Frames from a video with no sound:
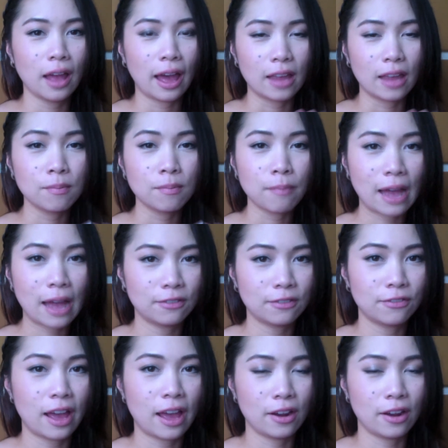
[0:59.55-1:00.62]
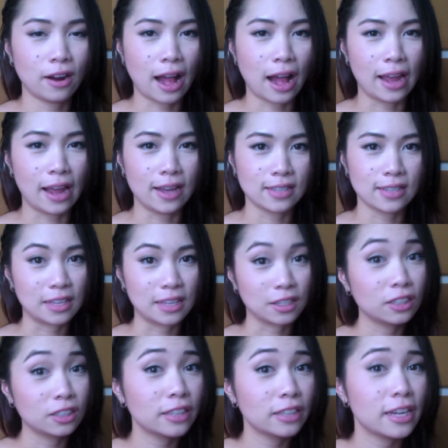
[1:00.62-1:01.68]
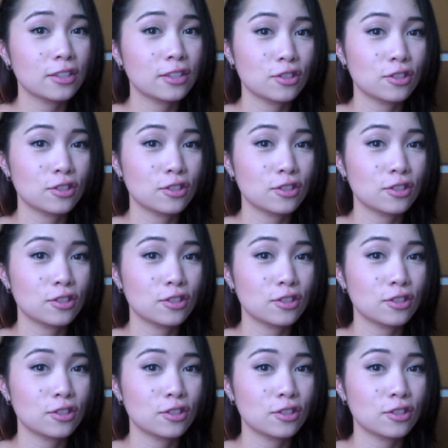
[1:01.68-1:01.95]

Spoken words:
and mattify your eyes and cling